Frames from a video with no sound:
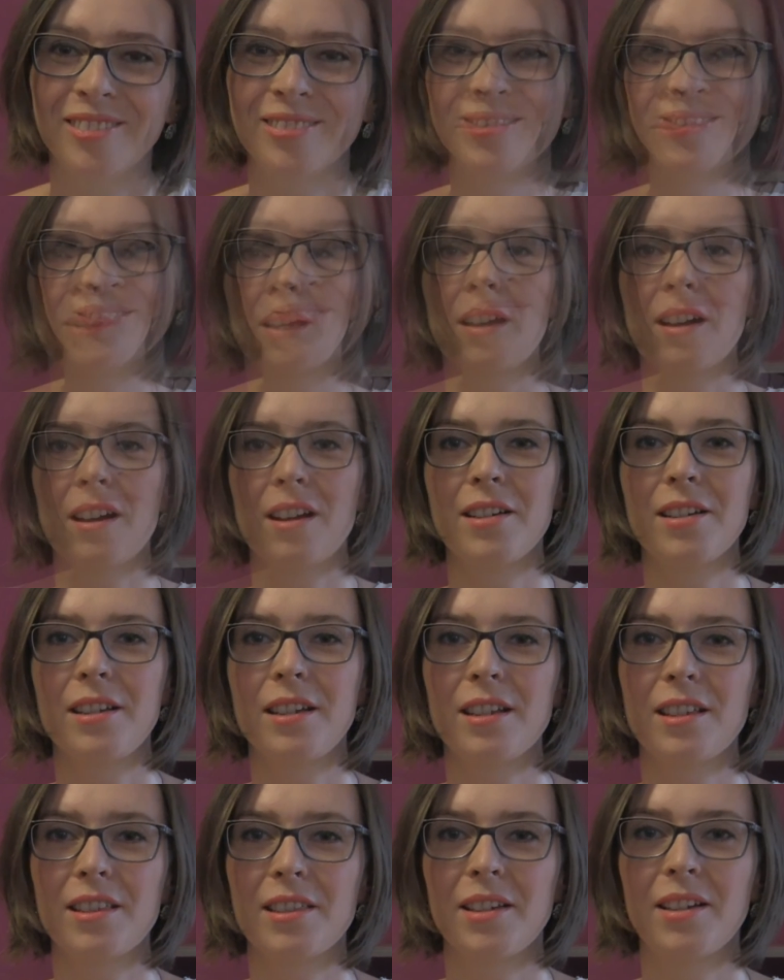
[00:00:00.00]

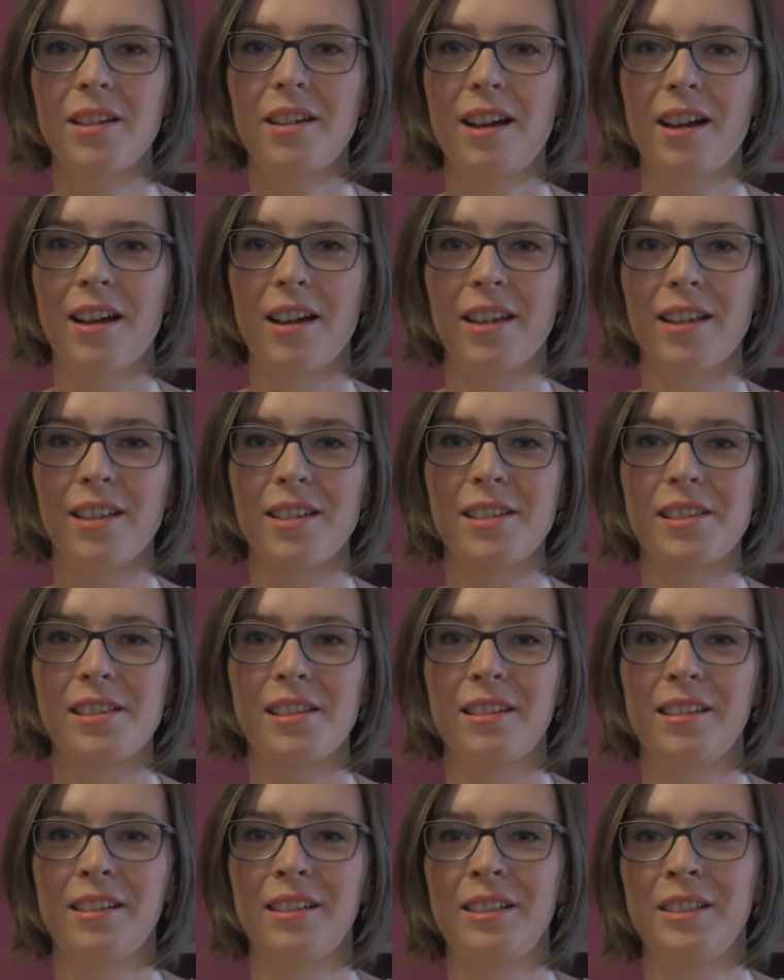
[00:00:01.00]
Regarding the
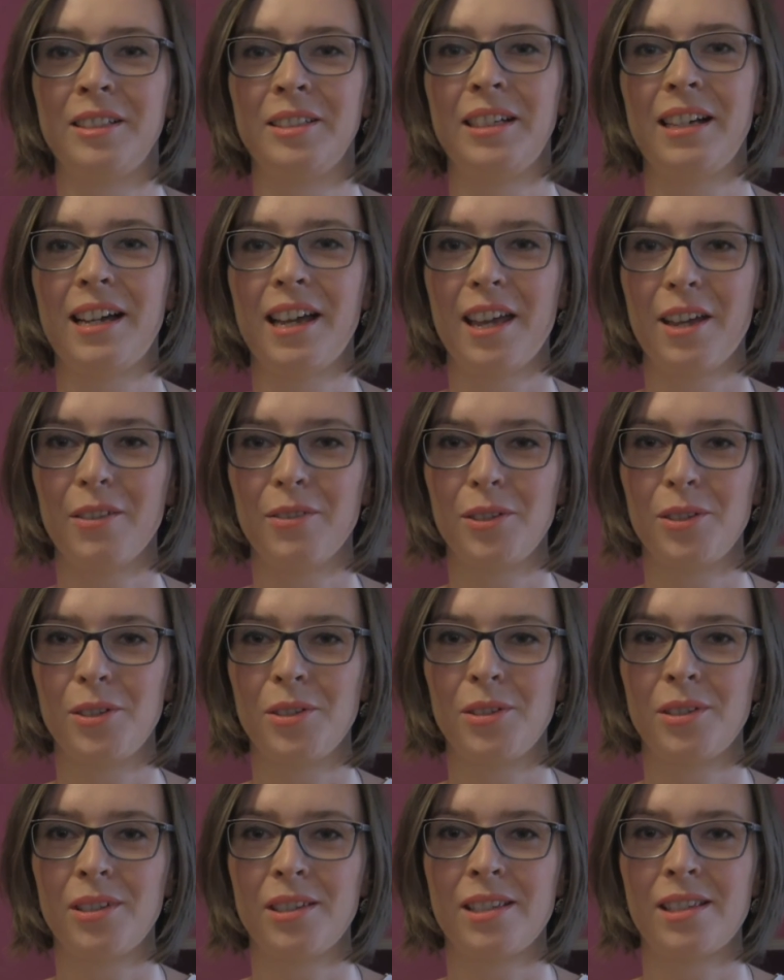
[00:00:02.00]
guys, uh, I have
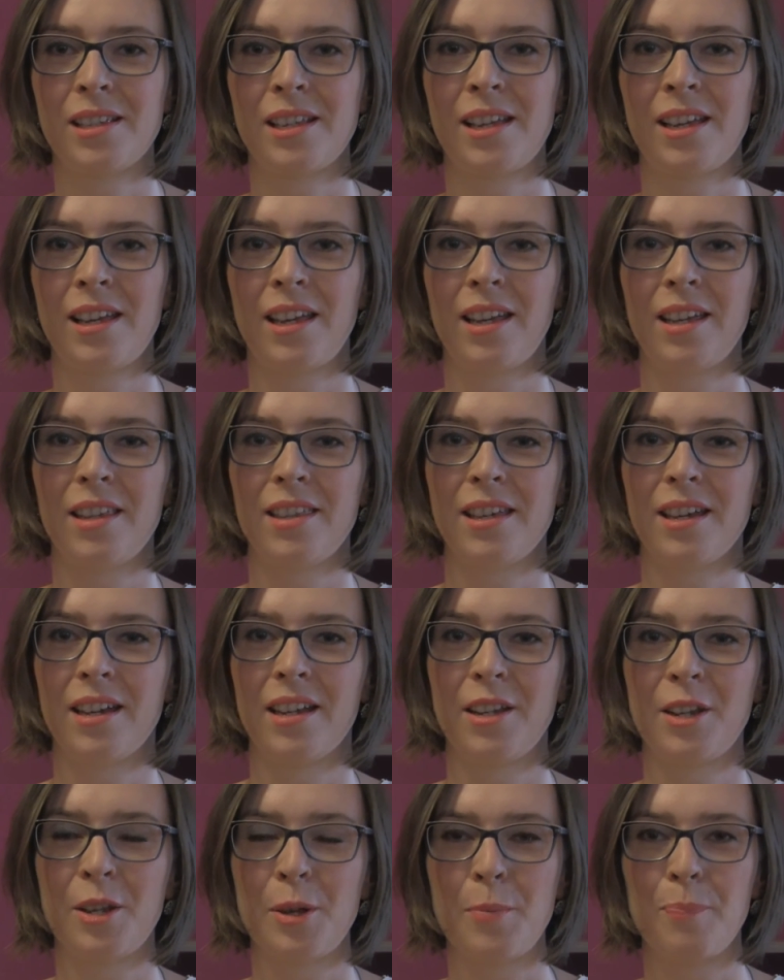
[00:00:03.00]
to say
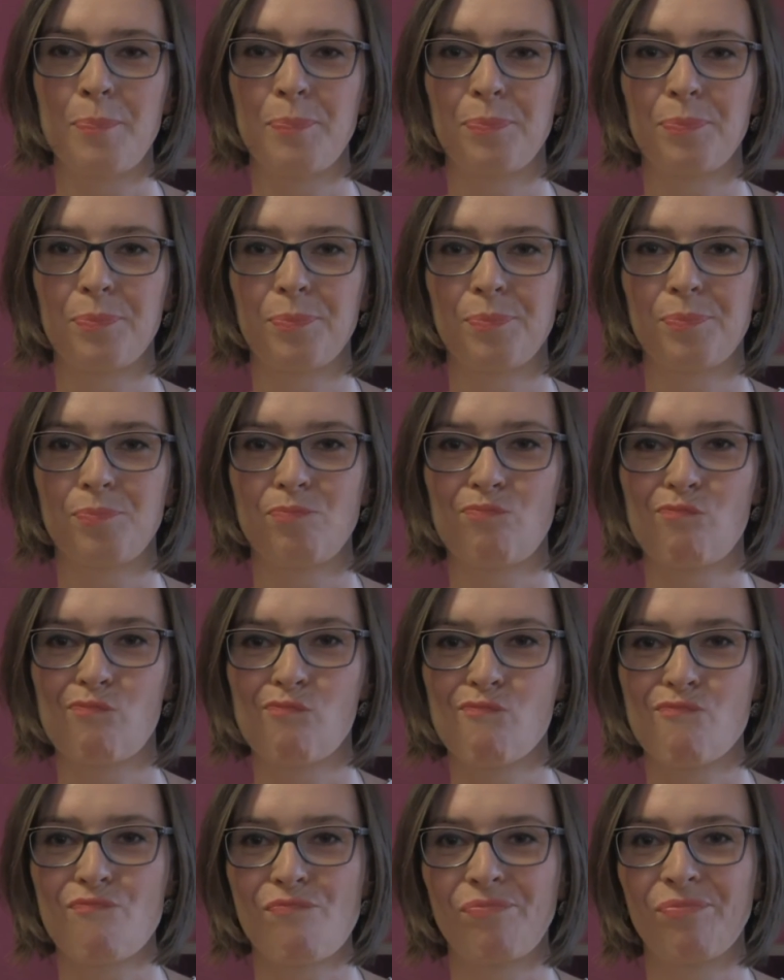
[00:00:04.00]
that
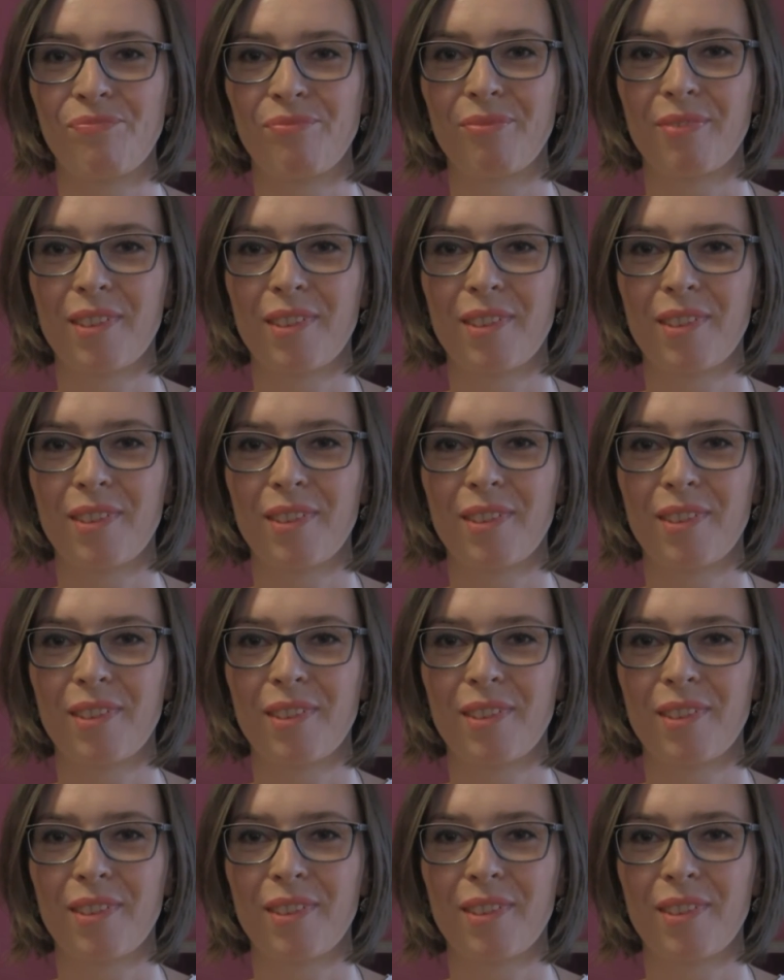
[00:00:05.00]
mm,